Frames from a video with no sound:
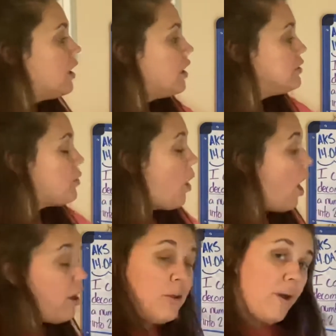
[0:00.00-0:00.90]
So
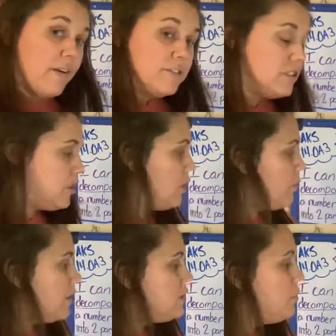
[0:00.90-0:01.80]
all you have to do
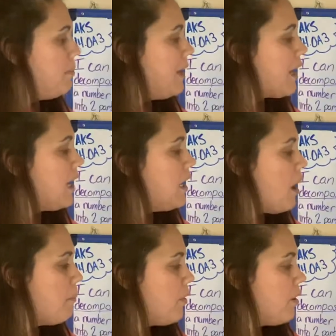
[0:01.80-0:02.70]
is you pick a
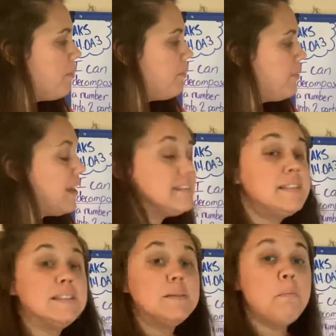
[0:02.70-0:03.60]
number that's
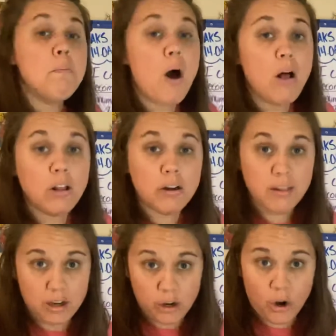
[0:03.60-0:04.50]
smaller
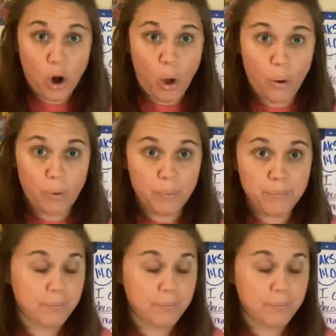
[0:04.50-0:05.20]
than your whole.